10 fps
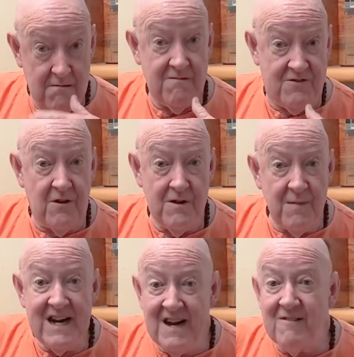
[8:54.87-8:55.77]
So you
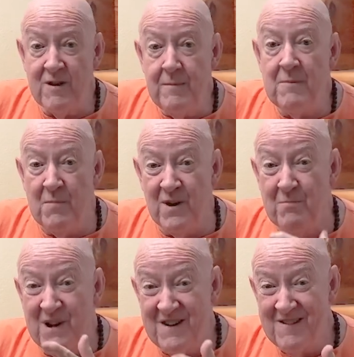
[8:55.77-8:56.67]
might not remember,
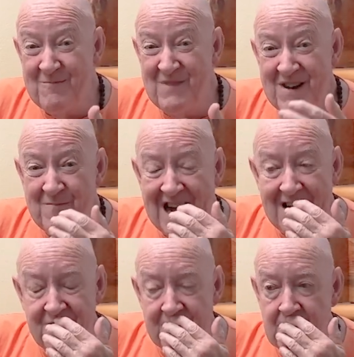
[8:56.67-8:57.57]
but
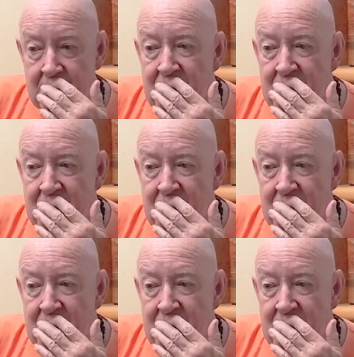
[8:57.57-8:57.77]
imagine